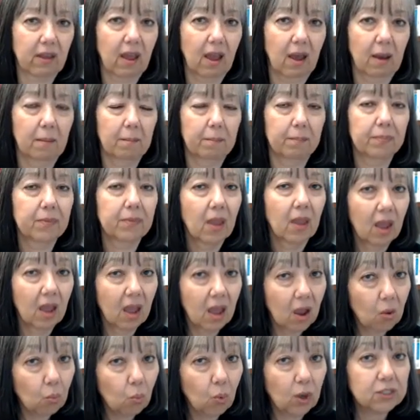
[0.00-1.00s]
them
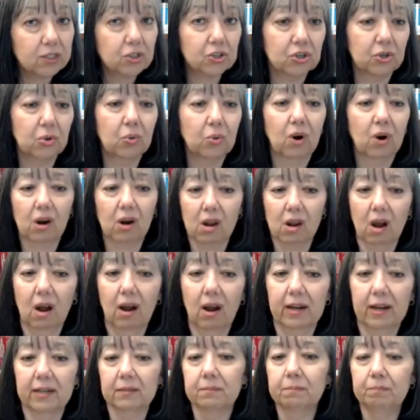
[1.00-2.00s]
once you are
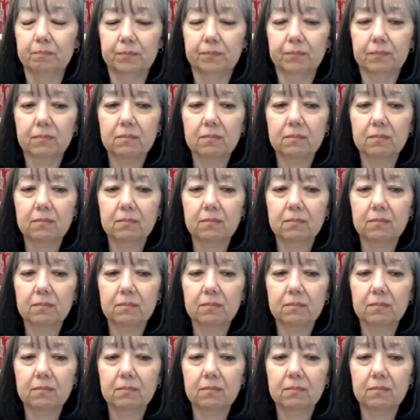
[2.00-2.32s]
gone?